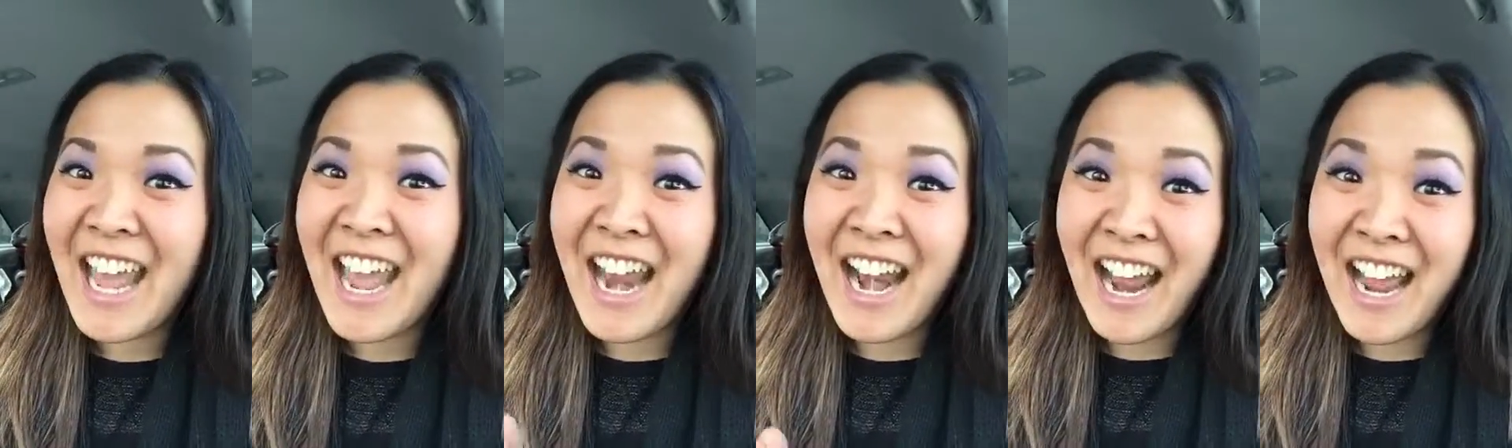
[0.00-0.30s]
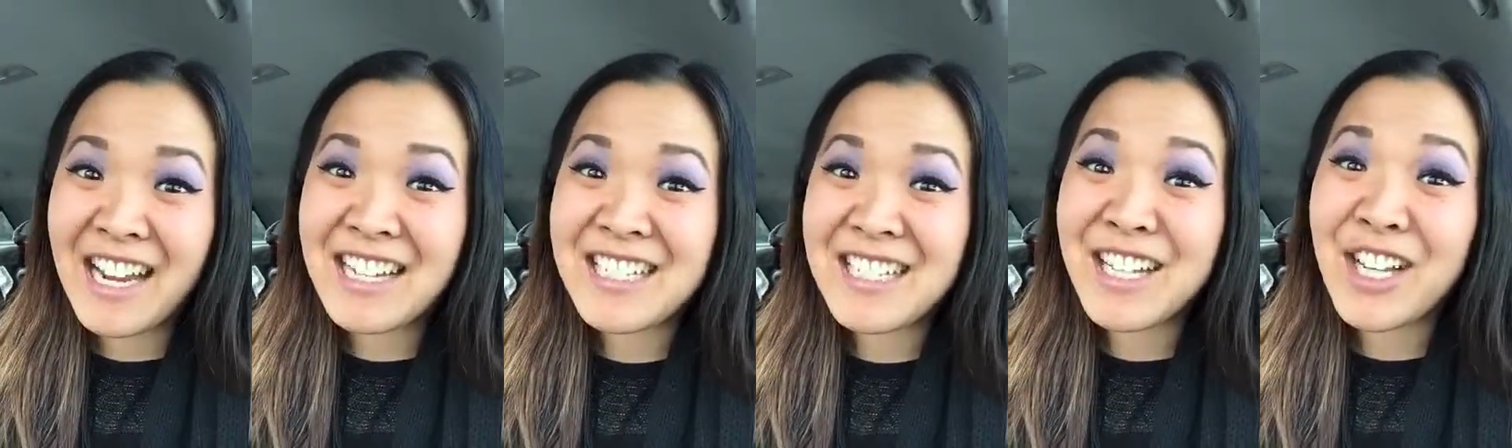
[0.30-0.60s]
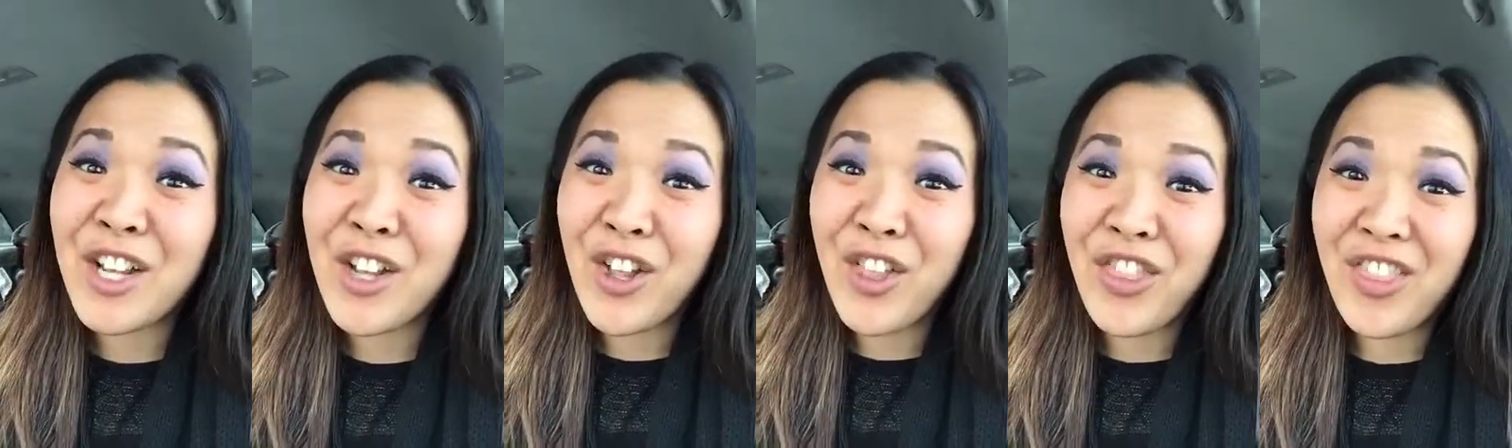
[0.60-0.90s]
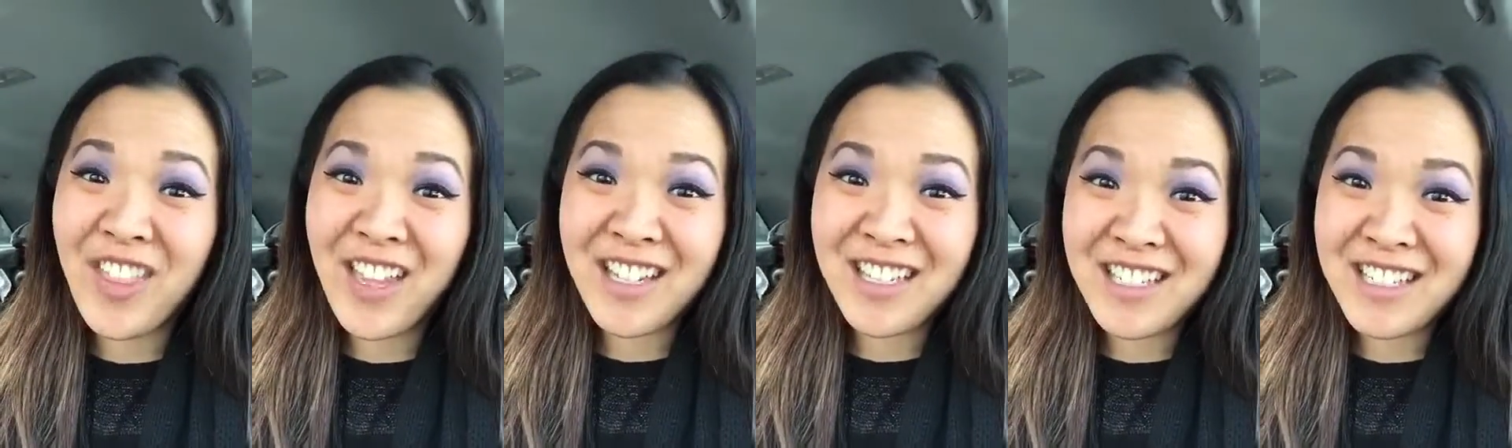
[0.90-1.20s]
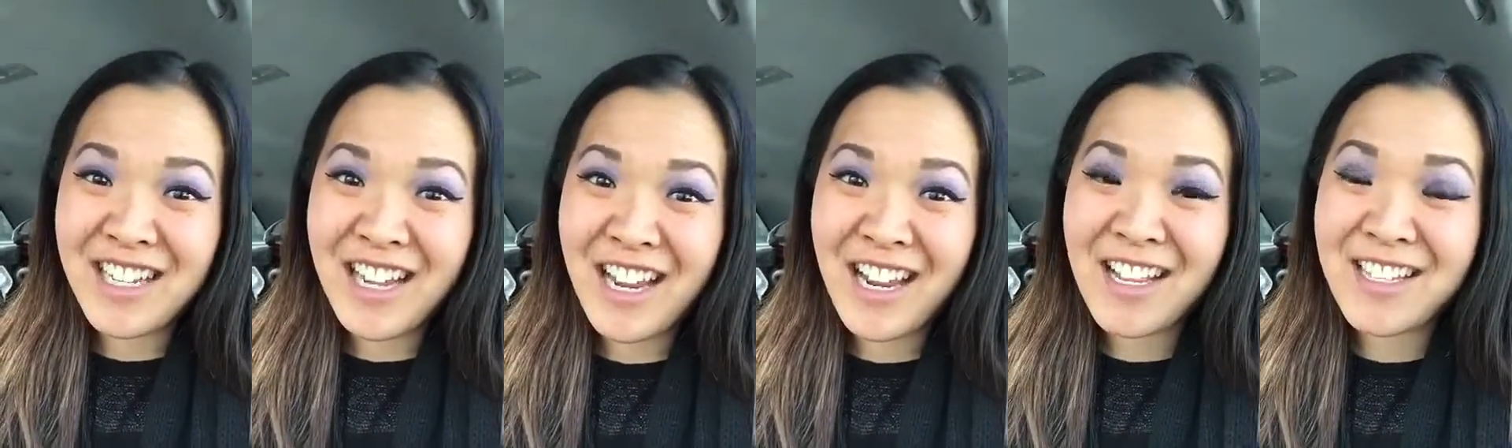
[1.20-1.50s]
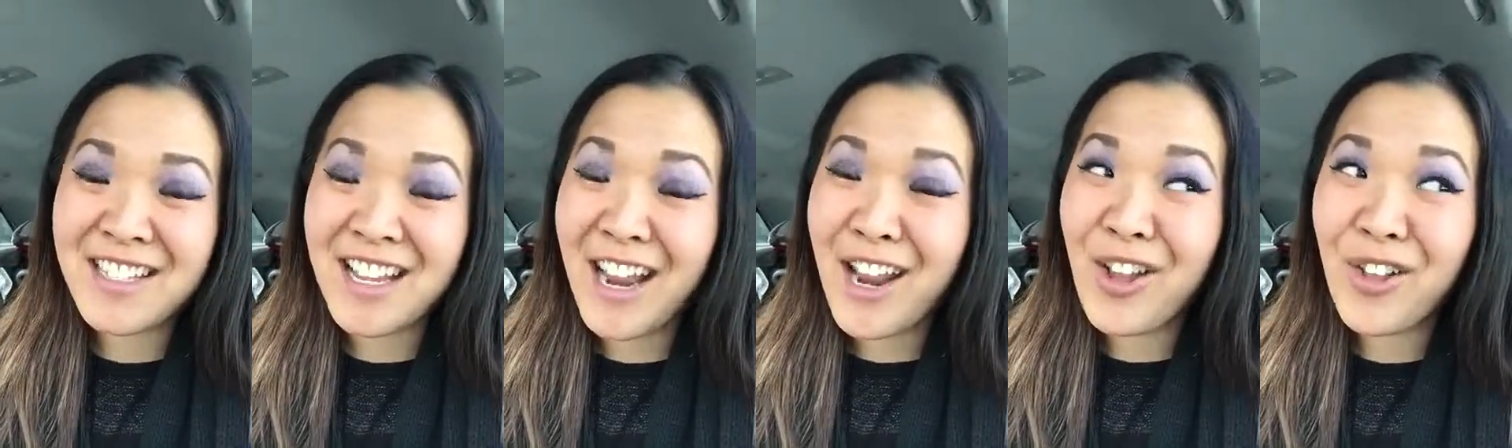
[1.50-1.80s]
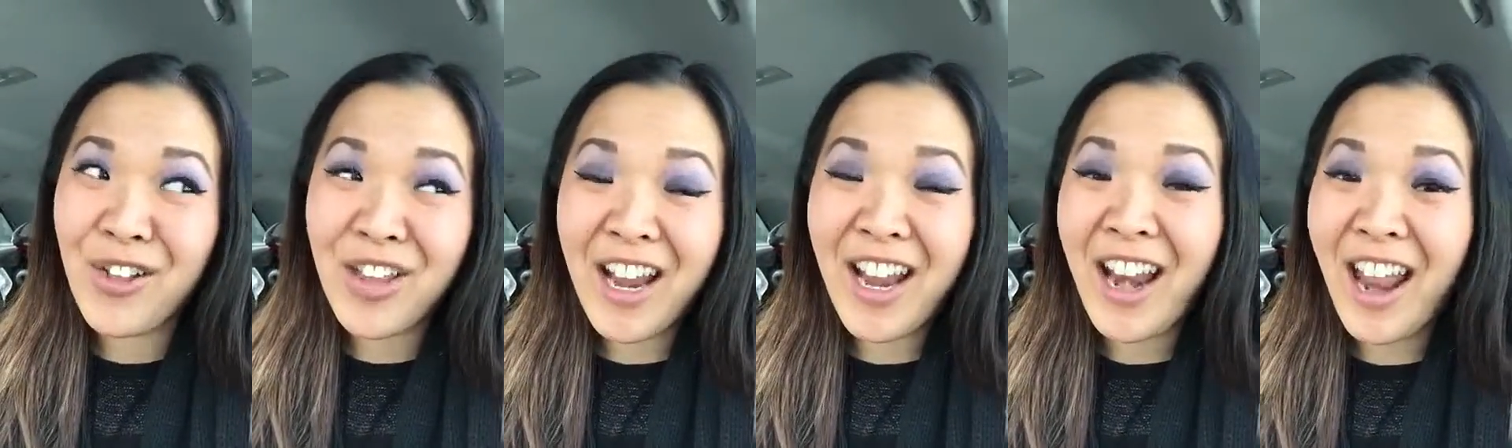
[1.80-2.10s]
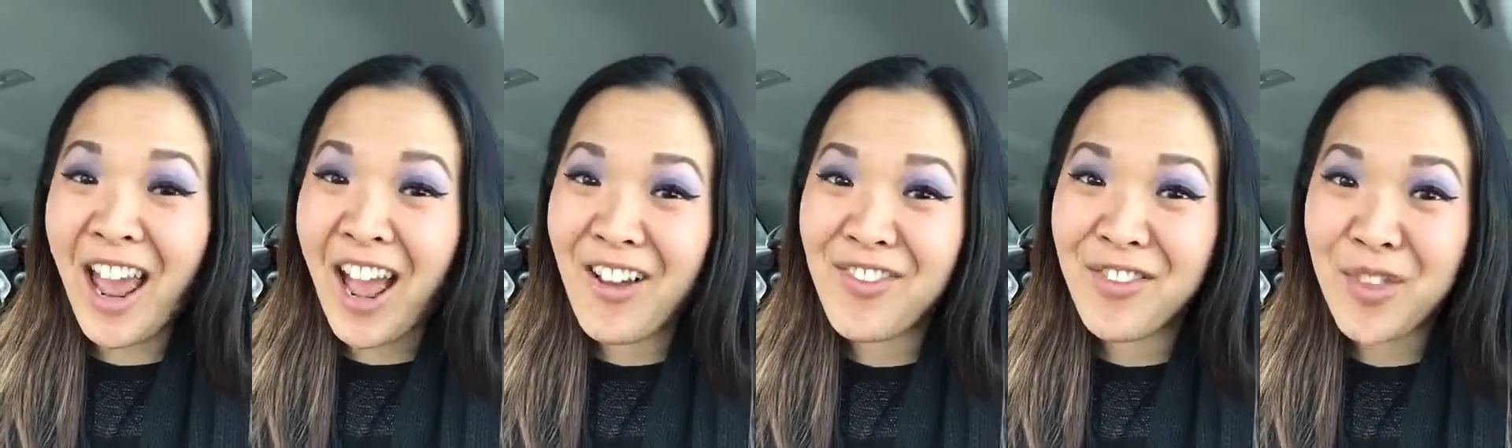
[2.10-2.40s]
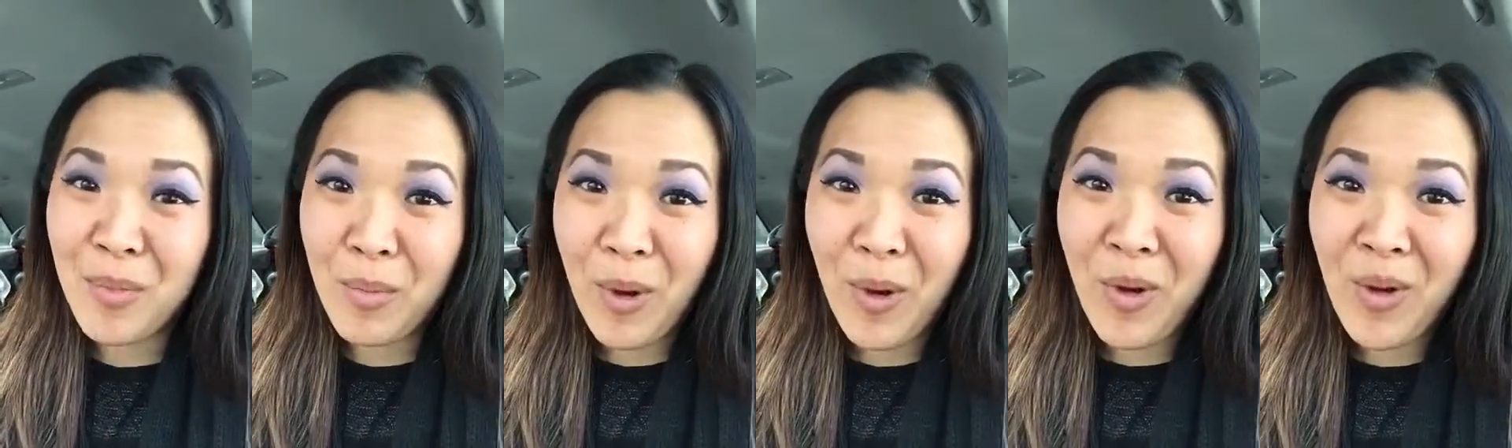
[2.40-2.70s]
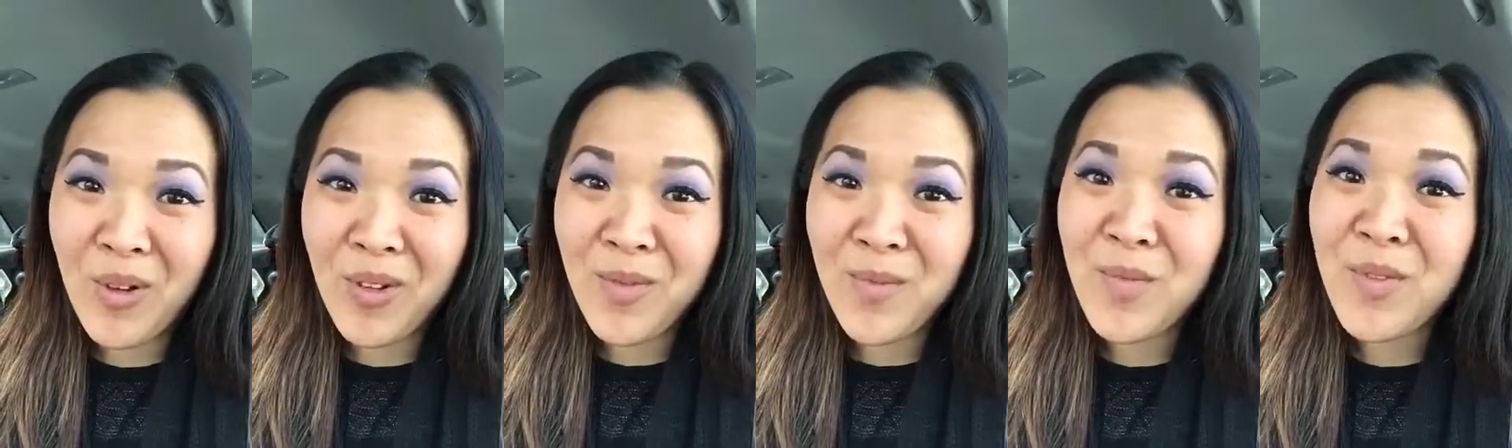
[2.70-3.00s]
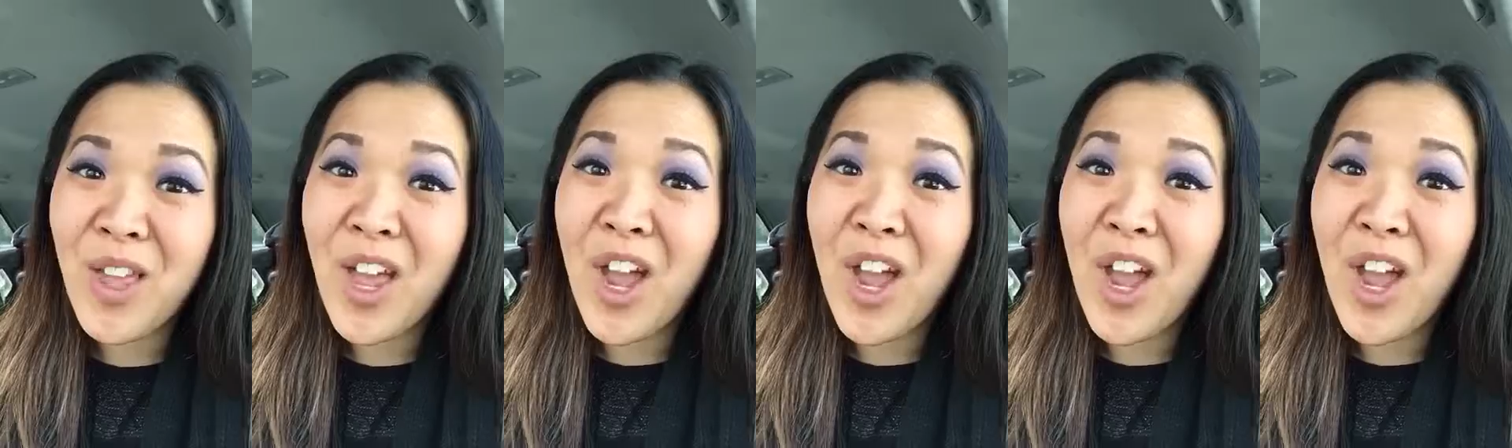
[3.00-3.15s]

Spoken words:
And I did a good thing today because I only ate half the bowl.